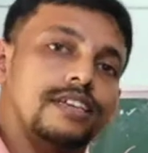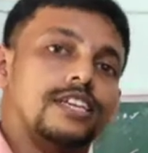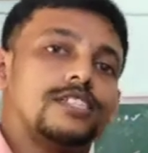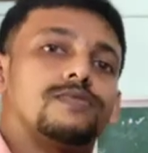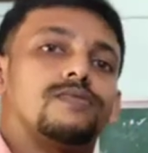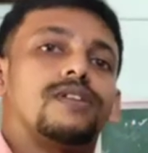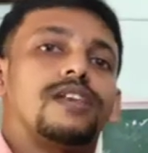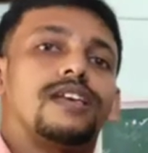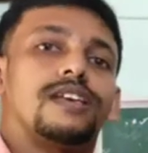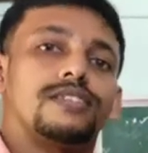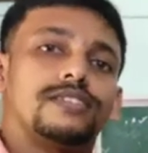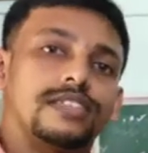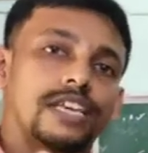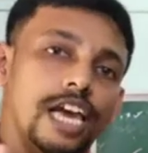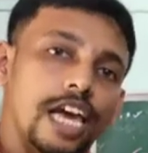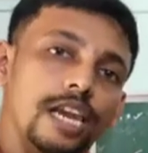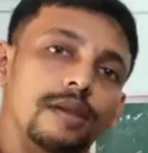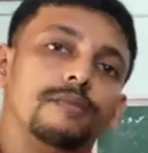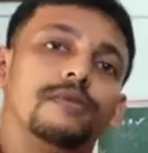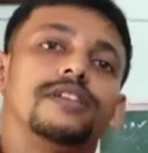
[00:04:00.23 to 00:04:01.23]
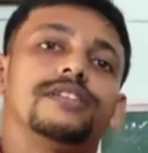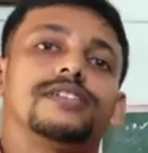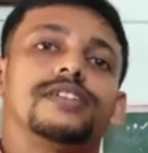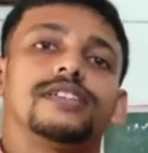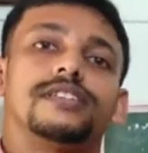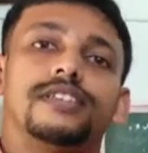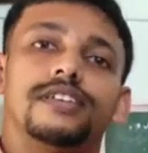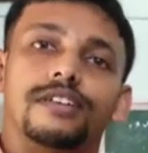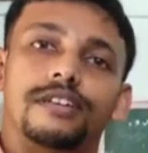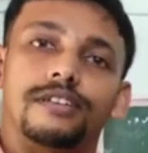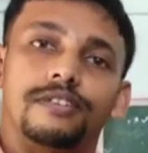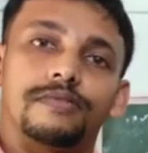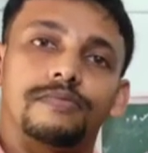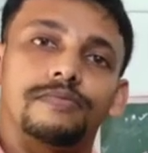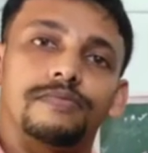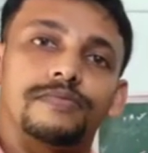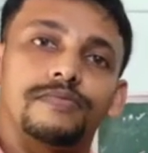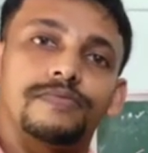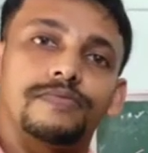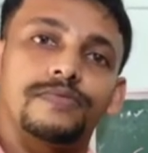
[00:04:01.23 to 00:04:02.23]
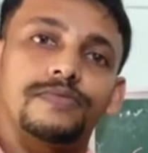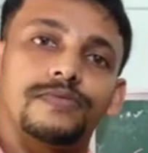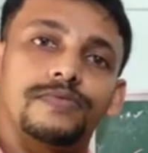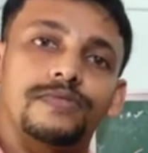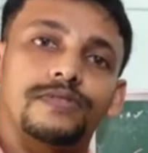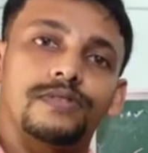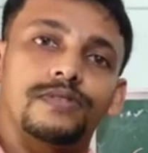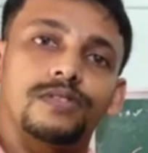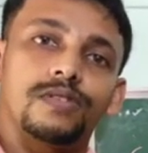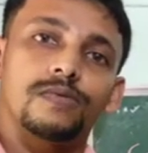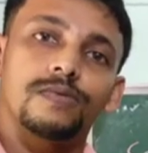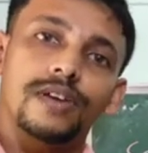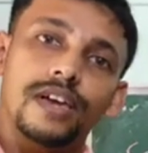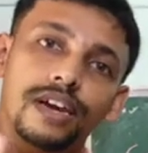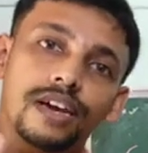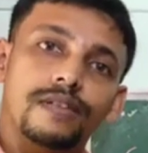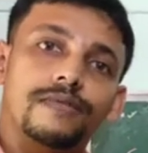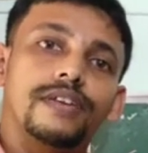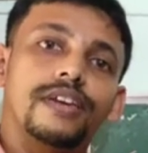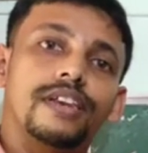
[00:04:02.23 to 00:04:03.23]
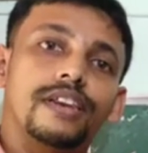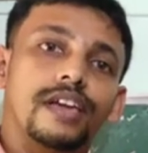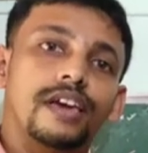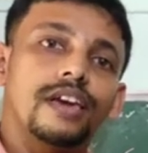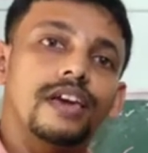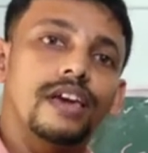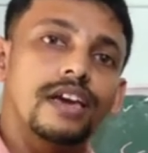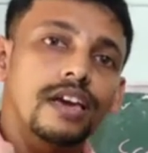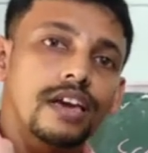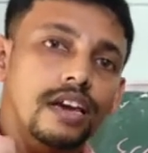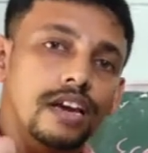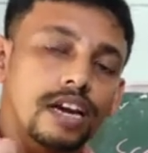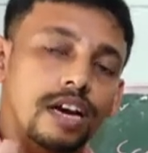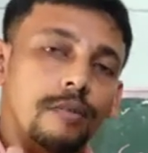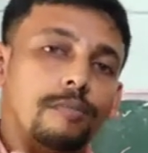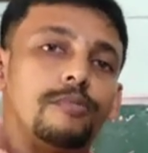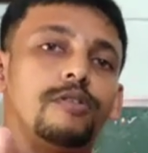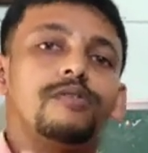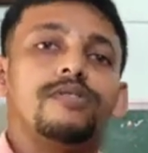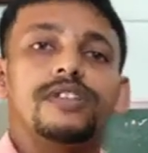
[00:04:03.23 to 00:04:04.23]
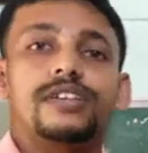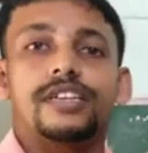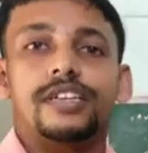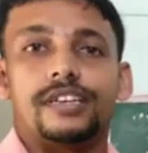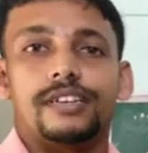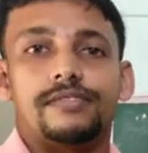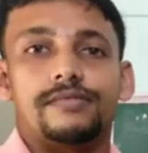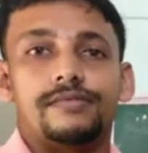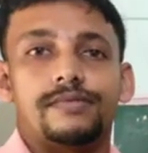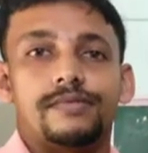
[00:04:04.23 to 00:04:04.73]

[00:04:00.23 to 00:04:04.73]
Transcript: as well as animals are there. So we are living in a community.